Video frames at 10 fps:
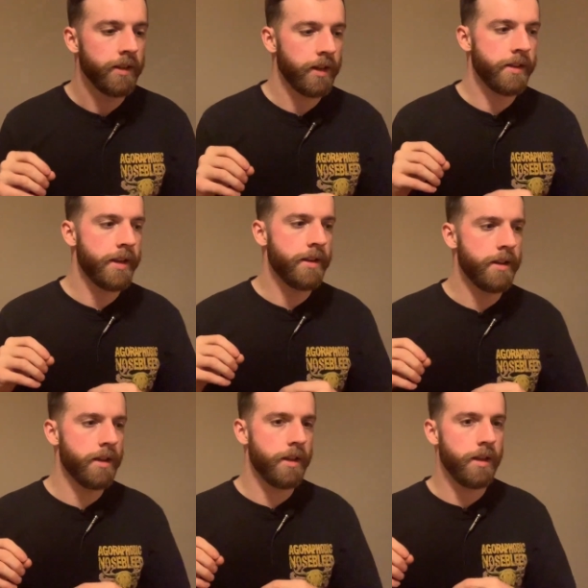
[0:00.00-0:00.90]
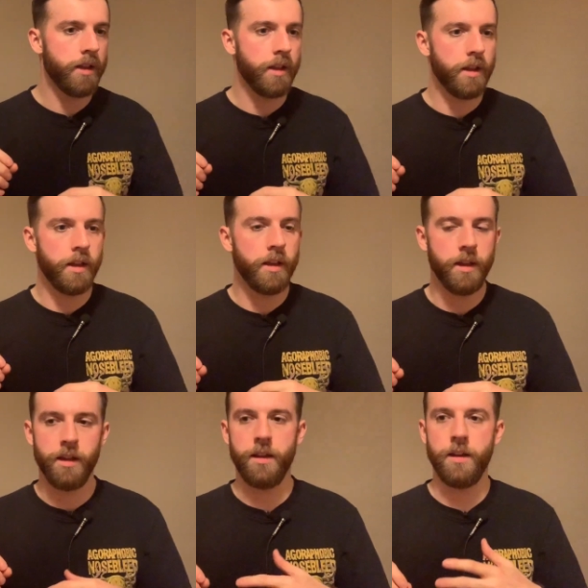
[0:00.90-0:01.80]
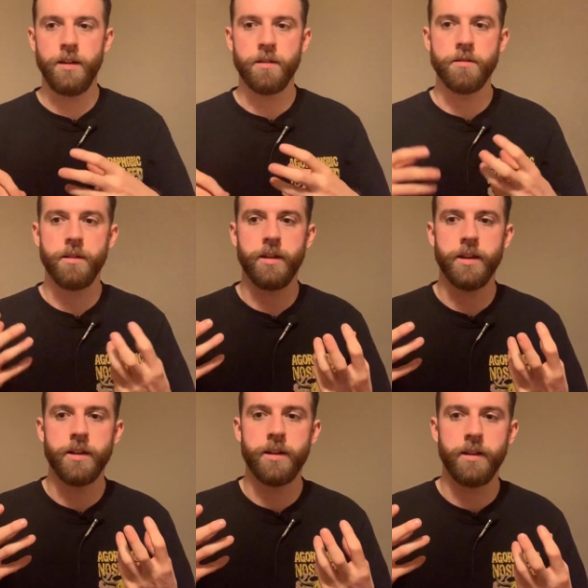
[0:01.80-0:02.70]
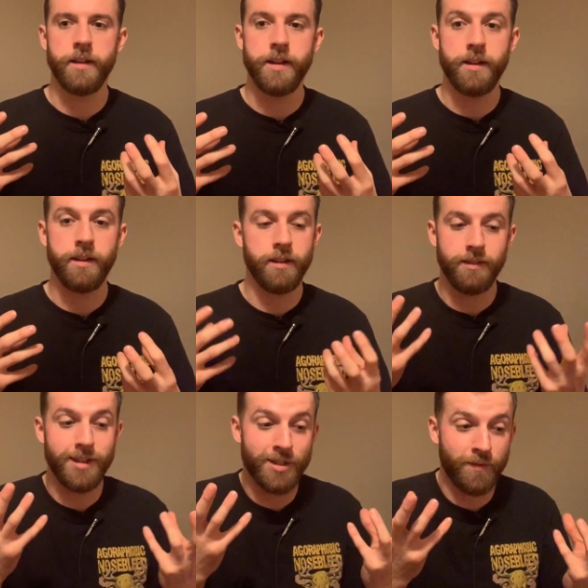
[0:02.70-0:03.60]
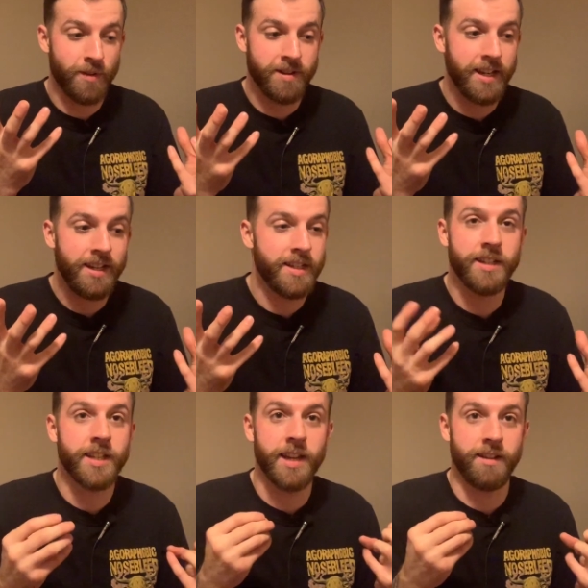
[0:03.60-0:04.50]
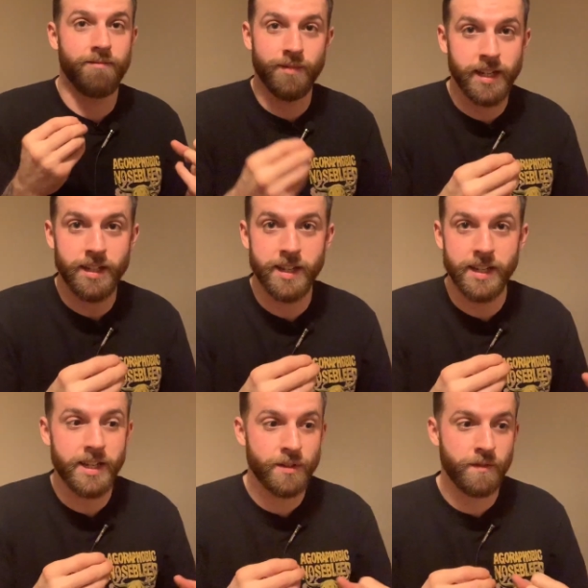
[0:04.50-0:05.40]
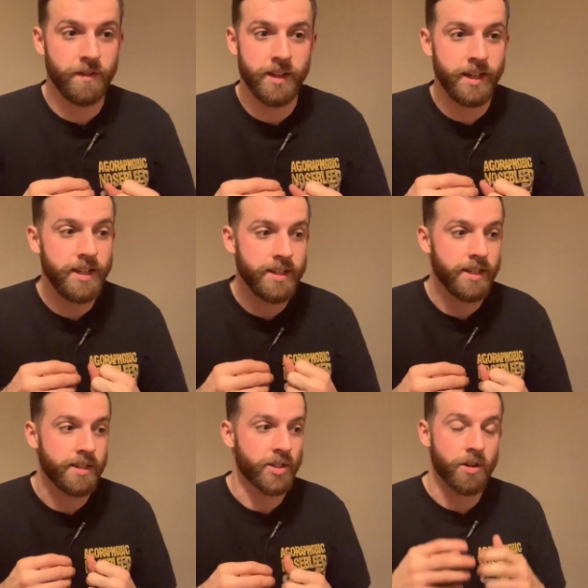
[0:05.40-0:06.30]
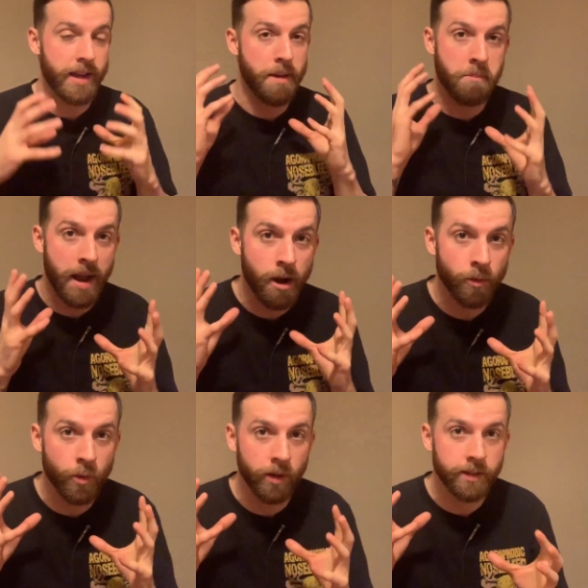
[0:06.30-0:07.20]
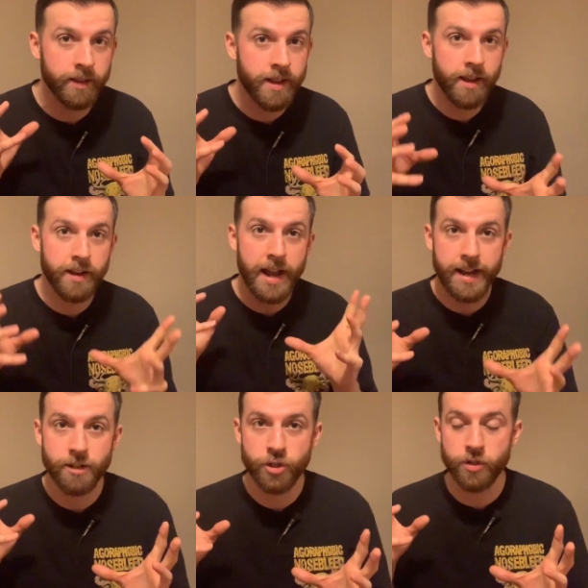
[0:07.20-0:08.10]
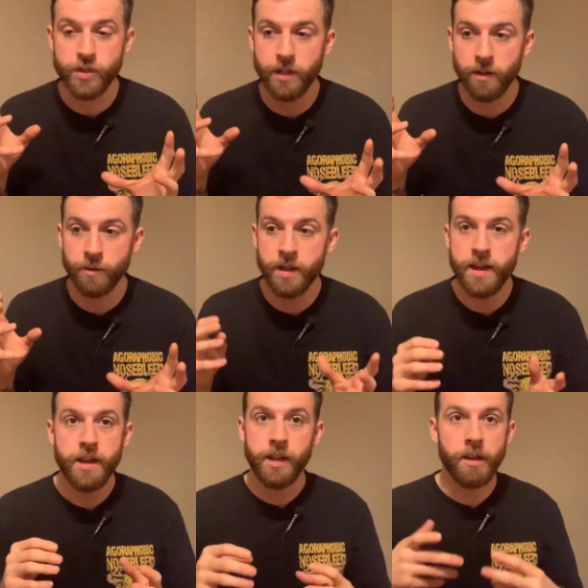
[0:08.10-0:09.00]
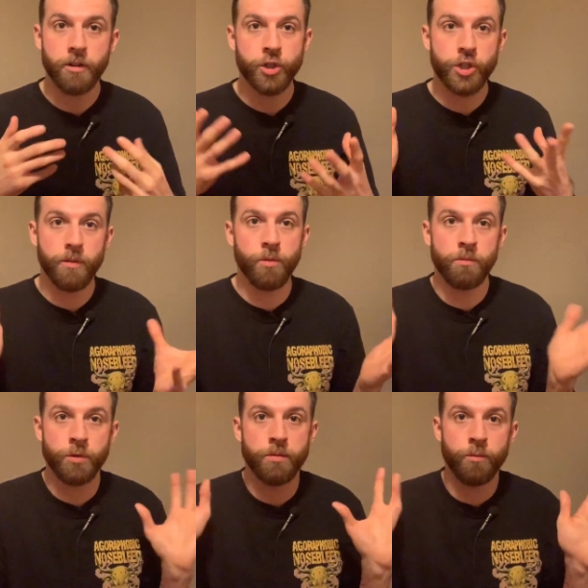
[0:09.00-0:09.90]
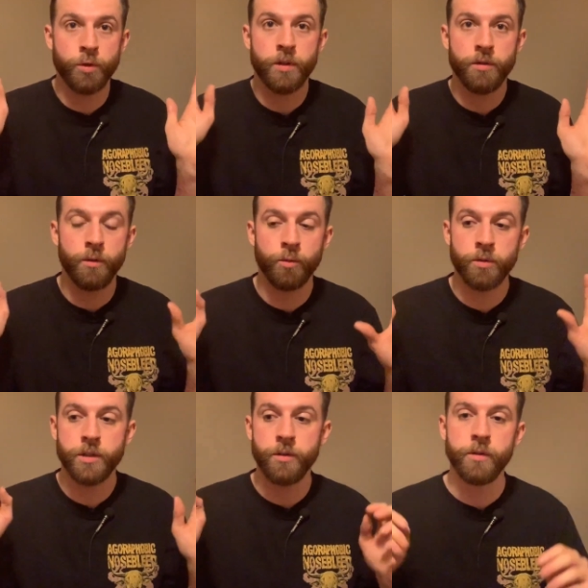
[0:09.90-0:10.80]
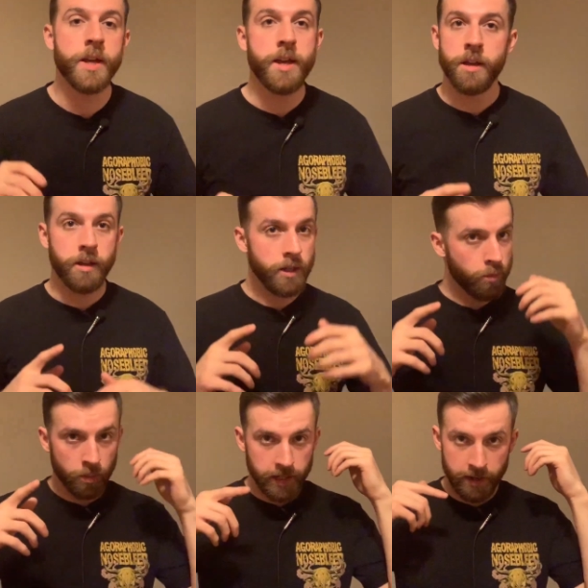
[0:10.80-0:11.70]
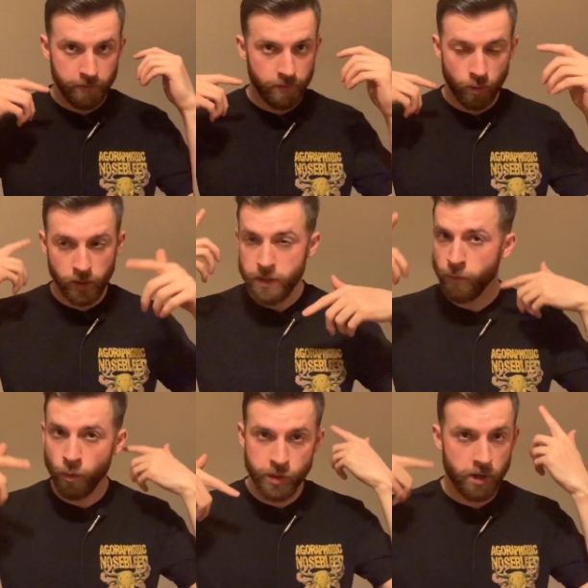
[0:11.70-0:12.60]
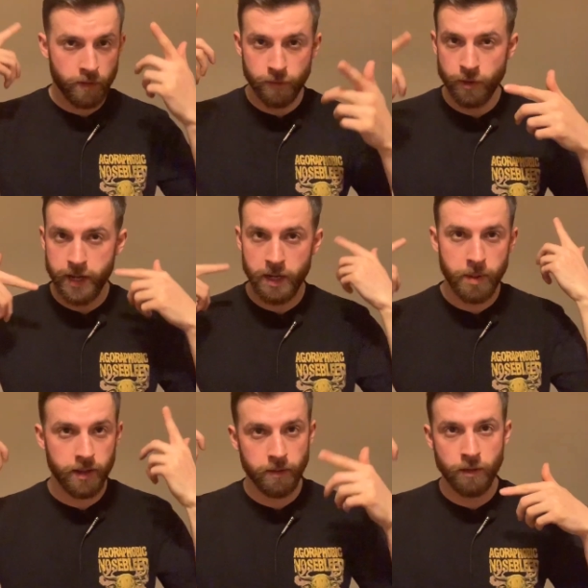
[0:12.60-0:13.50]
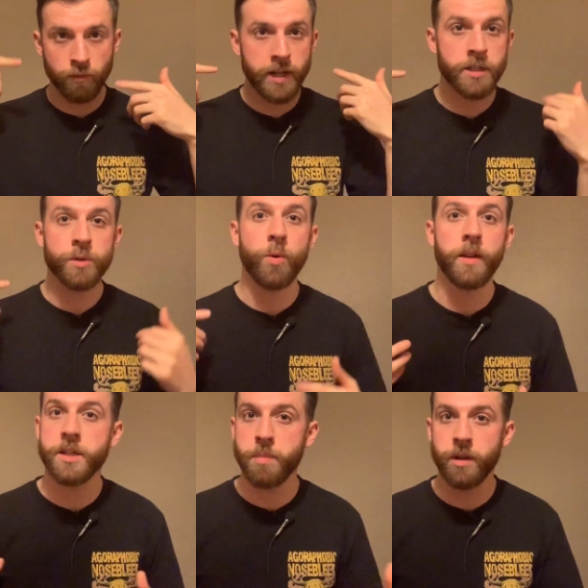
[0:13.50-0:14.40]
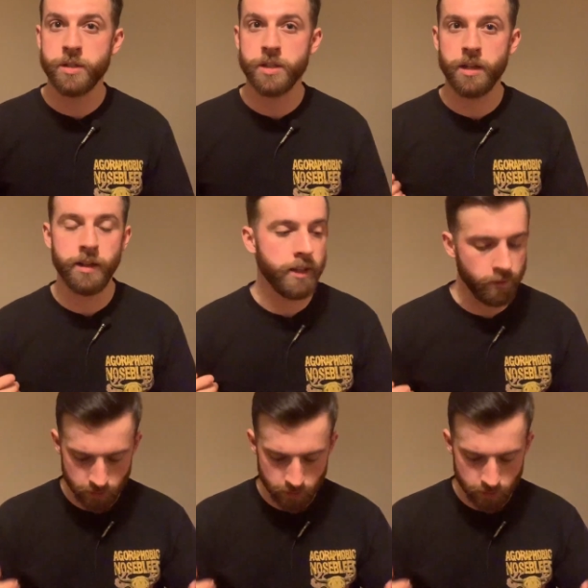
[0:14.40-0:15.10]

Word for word: And then, you know, it's very easy to get needy. It's easy to start getting paranoid and anxious, you know. You're like, shit, what do, what do I do? What do I do? And you probably have all these thoughts going through your head about the reasons why this person's going to leave you.